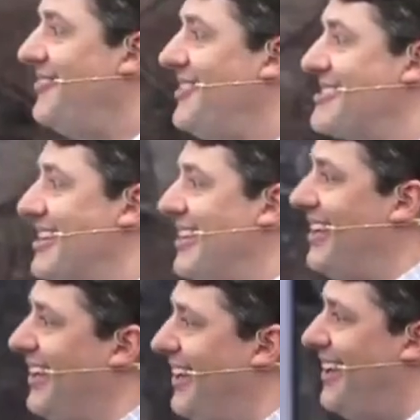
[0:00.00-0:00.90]
be singing?
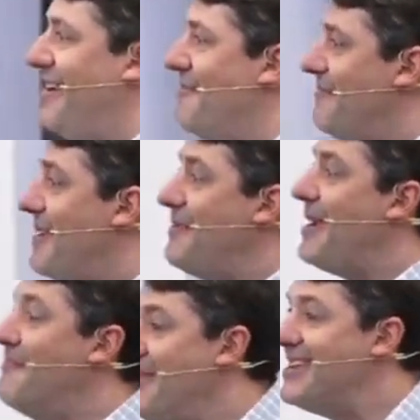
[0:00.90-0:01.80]
Maybe
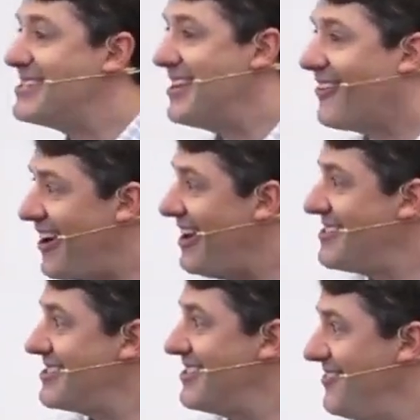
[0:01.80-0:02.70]
Amazing
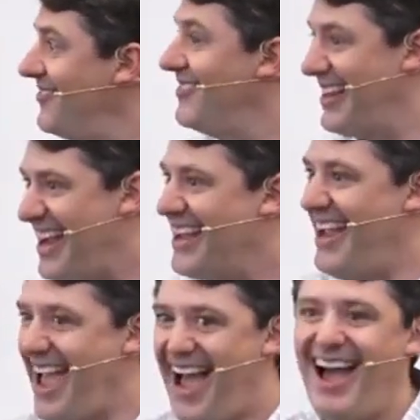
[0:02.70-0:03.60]
Grace?
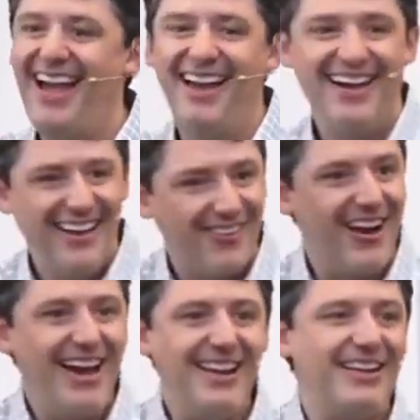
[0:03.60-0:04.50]
Yeah?
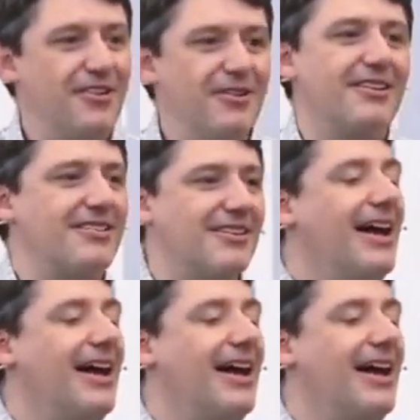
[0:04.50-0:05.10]
Right? Can you just...